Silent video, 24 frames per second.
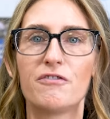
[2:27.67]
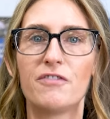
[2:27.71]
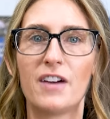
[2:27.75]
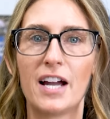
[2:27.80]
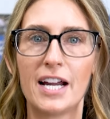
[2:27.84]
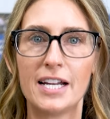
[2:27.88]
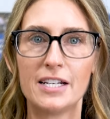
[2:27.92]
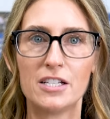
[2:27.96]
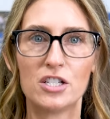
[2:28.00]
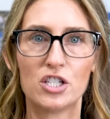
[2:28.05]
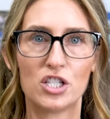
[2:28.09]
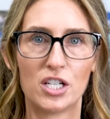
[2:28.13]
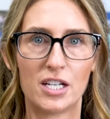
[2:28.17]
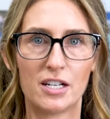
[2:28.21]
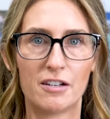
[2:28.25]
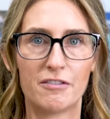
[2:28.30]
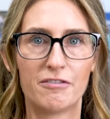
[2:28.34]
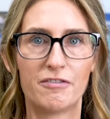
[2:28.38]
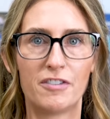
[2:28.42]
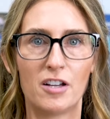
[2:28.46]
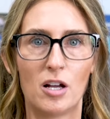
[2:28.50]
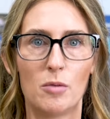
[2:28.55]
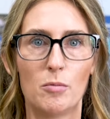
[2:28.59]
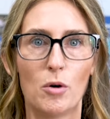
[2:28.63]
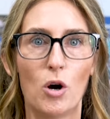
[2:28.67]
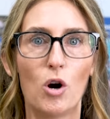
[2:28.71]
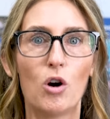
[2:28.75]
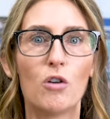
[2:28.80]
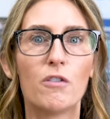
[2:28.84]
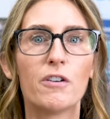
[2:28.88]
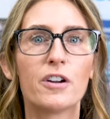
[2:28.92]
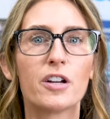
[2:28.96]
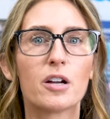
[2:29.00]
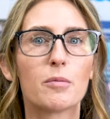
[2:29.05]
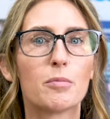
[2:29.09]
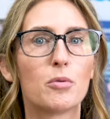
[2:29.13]
fine sheet of film
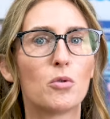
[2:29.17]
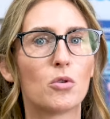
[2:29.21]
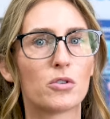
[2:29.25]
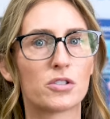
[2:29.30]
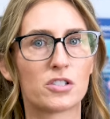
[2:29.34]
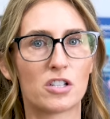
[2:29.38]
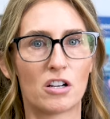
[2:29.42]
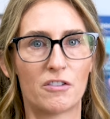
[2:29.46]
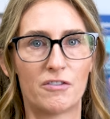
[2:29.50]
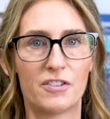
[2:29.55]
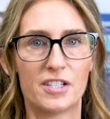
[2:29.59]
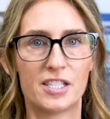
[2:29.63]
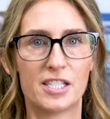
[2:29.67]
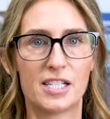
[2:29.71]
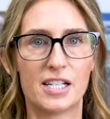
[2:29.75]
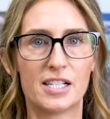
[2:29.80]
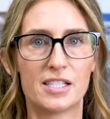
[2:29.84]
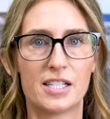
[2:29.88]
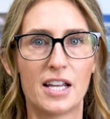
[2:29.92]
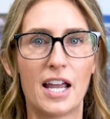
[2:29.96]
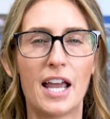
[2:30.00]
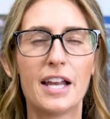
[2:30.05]
over your pool surfaces